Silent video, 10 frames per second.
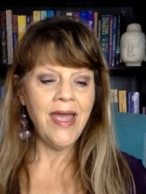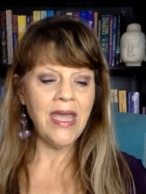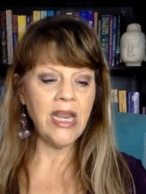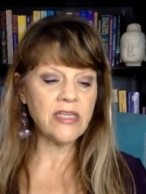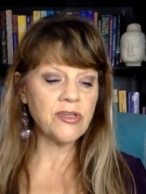
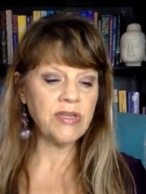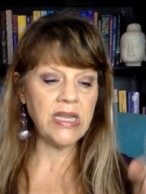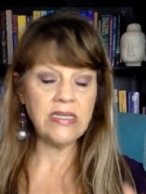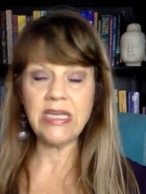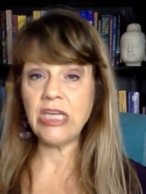It also could
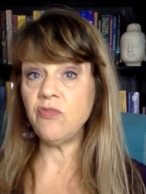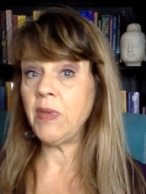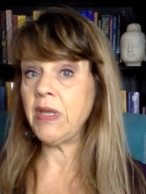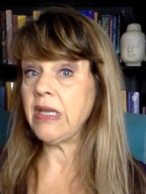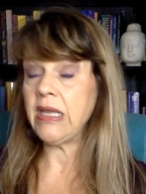indicate you've
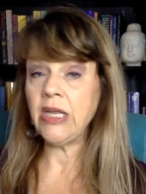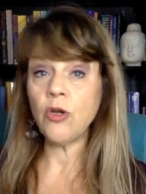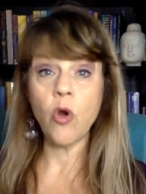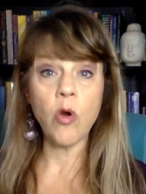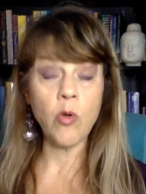been in
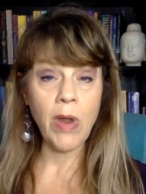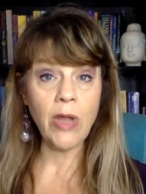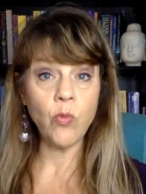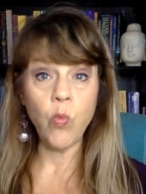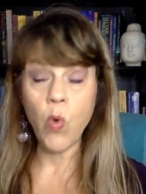or
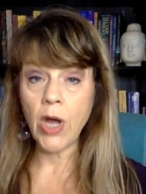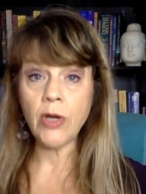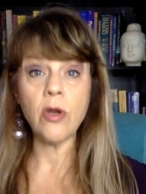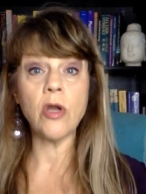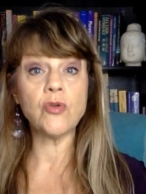around
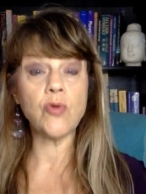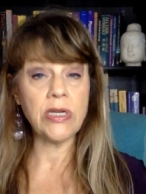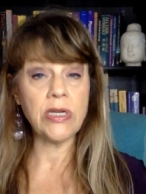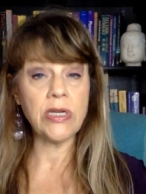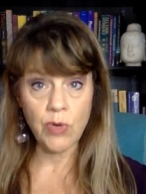water or
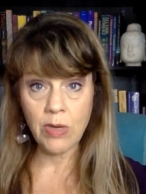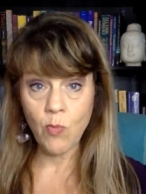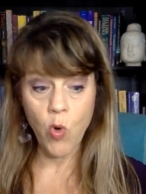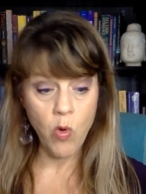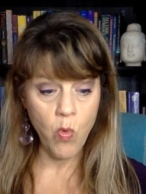trying to drink
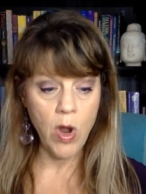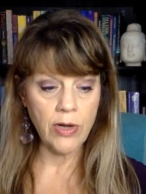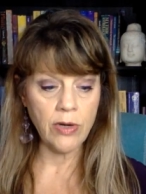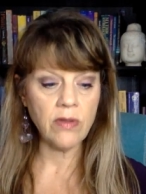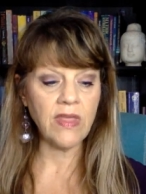more
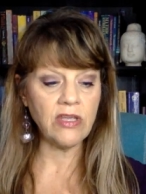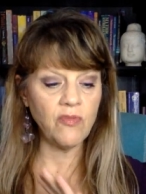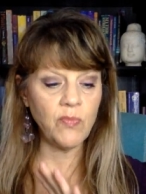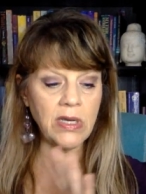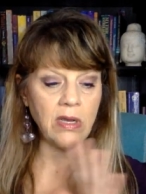water, that
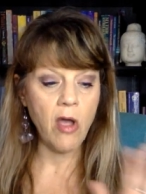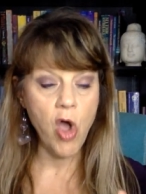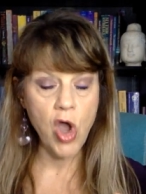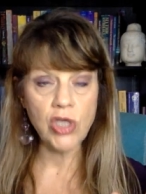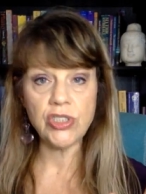you've been
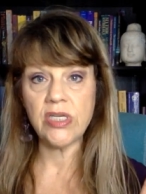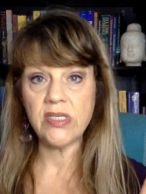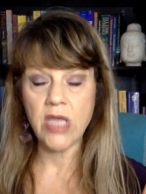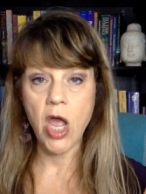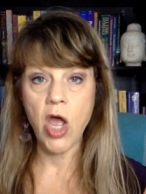
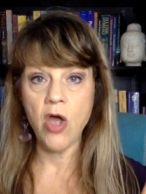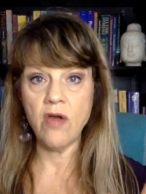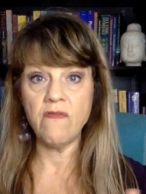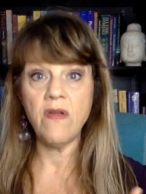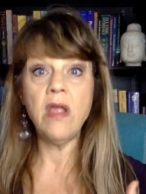conscious
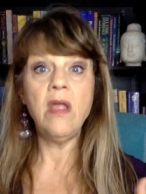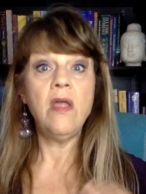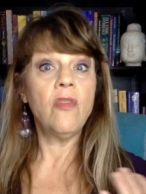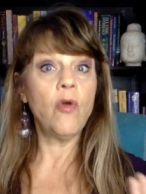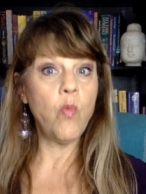of
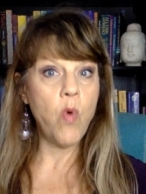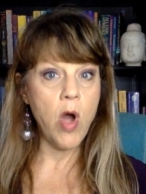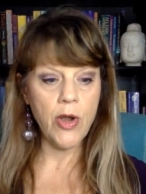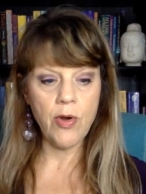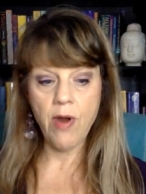the
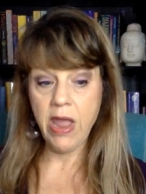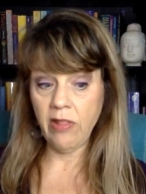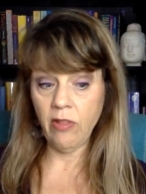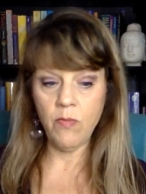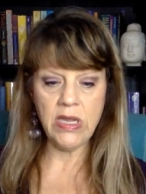water
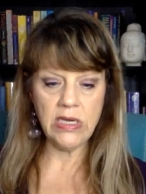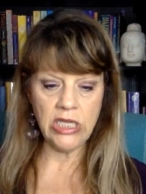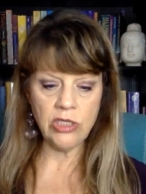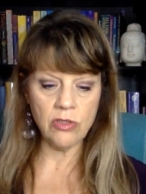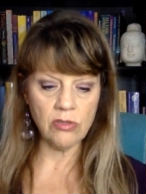element
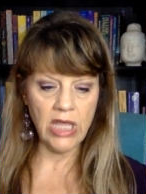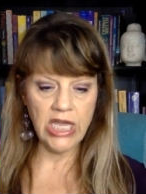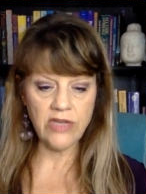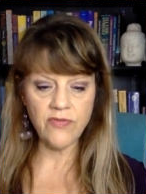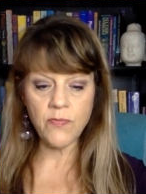in your
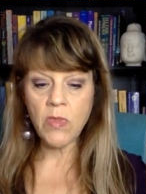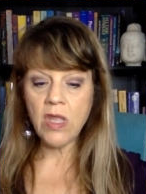life.